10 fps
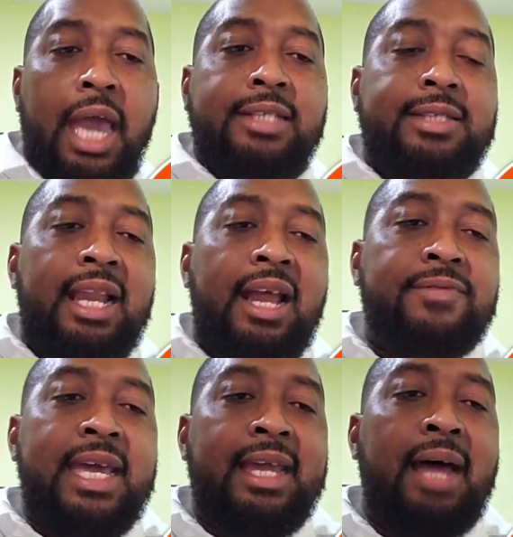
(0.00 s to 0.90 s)
Instead
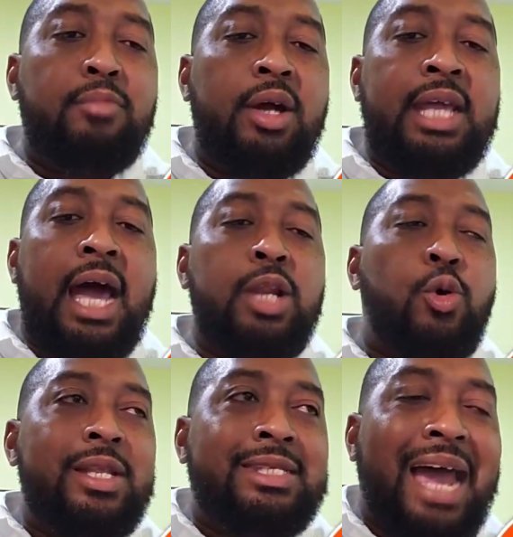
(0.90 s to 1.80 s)
of taking that money
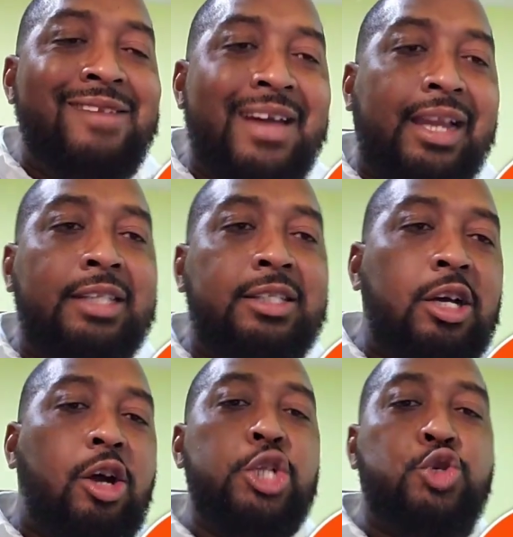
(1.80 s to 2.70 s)
and going directly to
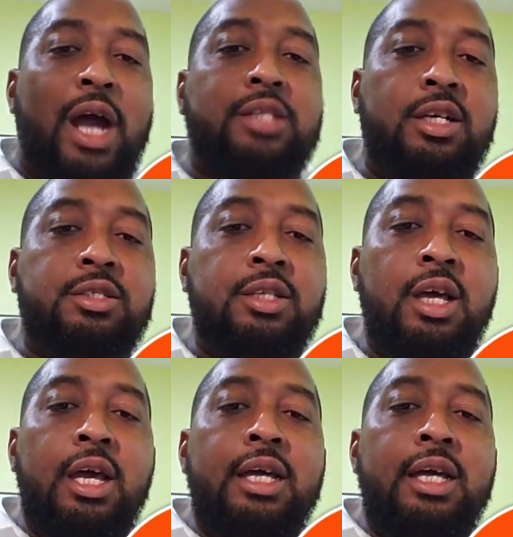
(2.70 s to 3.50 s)
the contractors,